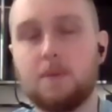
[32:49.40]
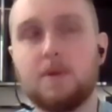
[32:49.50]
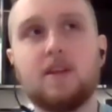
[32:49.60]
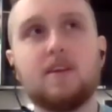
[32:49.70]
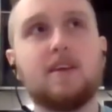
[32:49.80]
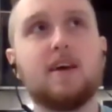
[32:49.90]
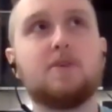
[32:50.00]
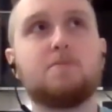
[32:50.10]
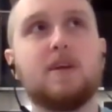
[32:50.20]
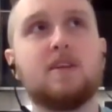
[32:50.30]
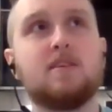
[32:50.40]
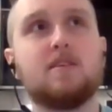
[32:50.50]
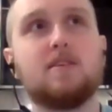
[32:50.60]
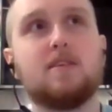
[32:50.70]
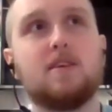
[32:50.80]
I mean, it, yeah, it's
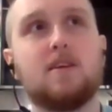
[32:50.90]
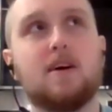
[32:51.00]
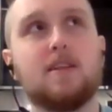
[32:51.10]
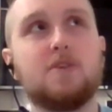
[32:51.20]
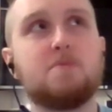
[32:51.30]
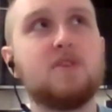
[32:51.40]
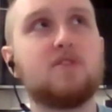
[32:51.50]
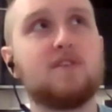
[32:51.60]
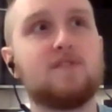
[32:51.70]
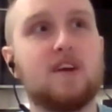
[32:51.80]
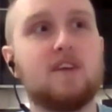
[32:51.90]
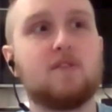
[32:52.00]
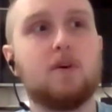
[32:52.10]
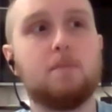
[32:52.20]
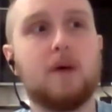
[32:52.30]
been. I think it's been tough for
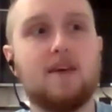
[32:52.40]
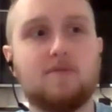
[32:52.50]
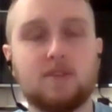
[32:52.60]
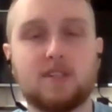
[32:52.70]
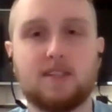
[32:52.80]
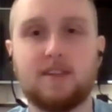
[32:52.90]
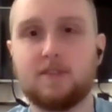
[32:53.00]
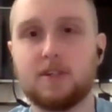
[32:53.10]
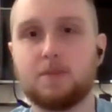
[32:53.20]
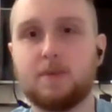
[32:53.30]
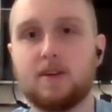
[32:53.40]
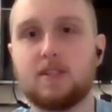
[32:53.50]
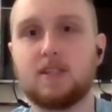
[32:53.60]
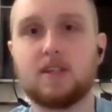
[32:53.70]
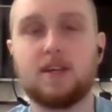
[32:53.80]
everyone, but everyone's had different
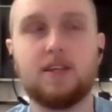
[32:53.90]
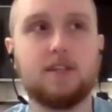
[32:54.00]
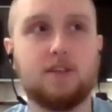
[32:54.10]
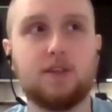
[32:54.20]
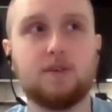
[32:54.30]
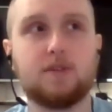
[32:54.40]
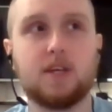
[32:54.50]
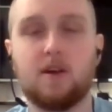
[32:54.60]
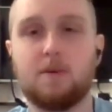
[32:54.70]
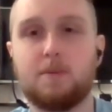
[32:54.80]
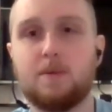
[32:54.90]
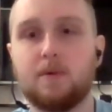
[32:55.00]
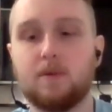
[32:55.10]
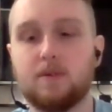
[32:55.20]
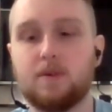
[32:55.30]
experiences. Like you, you do see a lot of
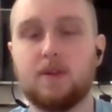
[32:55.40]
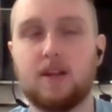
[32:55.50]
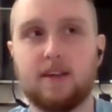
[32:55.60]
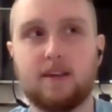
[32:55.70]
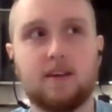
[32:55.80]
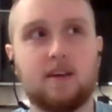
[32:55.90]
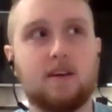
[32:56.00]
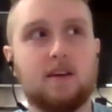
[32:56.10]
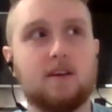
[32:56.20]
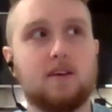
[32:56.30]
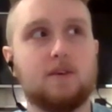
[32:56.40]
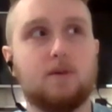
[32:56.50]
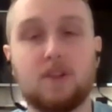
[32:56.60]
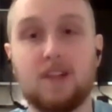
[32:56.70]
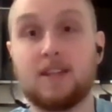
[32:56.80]
people who are like, who
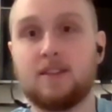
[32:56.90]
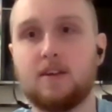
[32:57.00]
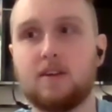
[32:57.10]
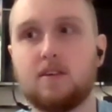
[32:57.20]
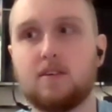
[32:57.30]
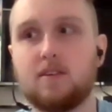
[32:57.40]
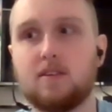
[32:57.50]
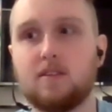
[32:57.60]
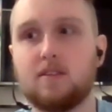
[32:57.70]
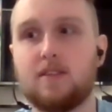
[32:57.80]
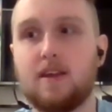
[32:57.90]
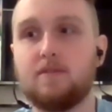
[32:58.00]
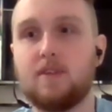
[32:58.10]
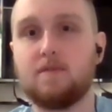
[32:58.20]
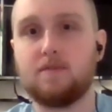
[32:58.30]
are glad that they,
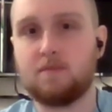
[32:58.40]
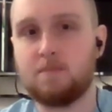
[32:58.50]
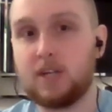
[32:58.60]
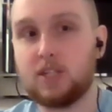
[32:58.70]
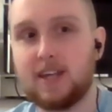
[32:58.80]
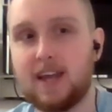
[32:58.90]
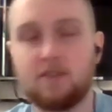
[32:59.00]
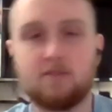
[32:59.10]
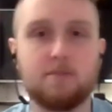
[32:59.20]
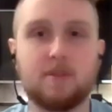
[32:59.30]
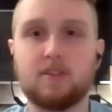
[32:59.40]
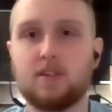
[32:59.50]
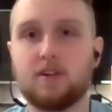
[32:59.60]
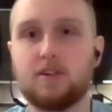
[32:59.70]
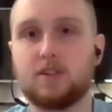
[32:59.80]
they've managed to get some things
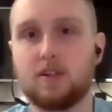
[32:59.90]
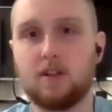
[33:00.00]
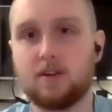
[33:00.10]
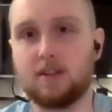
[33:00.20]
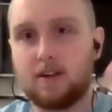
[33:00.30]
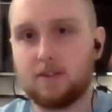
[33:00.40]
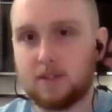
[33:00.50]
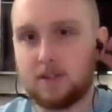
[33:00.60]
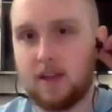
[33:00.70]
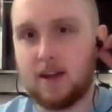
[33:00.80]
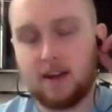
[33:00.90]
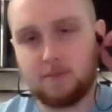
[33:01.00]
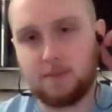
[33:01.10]
done during lockdown. So yeah, it has